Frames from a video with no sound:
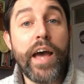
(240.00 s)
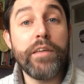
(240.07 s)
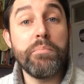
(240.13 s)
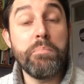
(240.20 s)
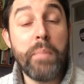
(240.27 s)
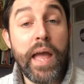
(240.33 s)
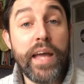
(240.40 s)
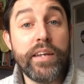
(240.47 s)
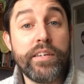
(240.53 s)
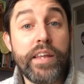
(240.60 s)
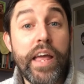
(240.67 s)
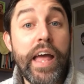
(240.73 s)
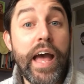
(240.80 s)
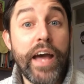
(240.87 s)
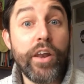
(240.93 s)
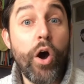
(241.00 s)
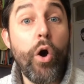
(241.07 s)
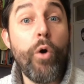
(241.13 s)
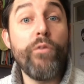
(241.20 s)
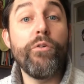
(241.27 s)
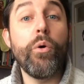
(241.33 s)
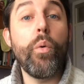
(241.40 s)
and met and
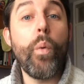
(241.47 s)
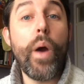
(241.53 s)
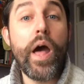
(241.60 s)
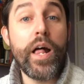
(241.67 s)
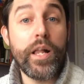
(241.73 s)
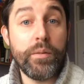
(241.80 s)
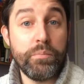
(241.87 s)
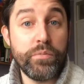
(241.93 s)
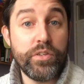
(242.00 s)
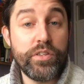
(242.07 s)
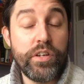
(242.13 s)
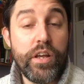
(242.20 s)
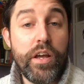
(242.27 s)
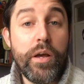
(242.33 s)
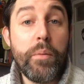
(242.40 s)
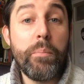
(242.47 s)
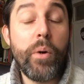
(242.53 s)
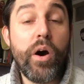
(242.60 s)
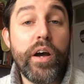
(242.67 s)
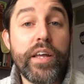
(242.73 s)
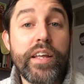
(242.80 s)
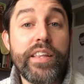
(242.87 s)
overwhelmed
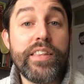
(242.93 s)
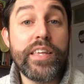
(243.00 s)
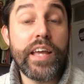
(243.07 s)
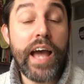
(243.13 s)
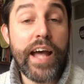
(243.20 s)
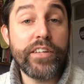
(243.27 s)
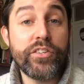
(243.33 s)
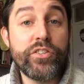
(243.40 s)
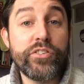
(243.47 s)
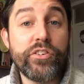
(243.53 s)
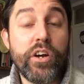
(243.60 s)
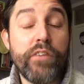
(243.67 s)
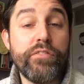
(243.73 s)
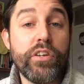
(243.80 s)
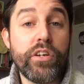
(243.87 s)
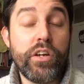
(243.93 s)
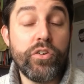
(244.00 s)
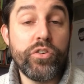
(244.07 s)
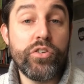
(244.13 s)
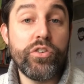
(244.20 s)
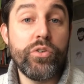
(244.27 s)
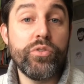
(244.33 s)
by the answer of the
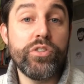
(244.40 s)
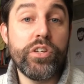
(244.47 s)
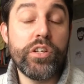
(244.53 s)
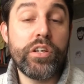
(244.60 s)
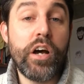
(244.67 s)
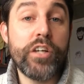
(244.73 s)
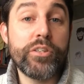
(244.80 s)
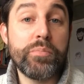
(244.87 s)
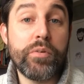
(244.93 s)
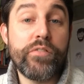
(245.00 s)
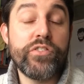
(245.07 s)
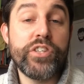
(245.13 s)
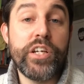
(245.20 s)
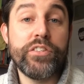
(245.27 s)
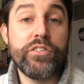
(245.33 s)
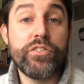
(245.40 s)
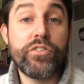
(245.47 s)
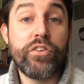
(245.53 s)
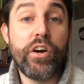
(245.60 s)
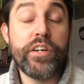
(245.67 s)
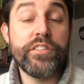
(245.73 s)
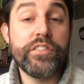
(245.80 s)
good news of the gospel of Jesus
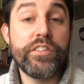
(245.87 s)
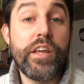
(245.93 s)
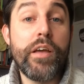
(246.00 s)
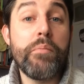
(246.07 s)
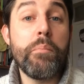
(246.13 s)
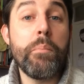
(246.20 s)
Christ,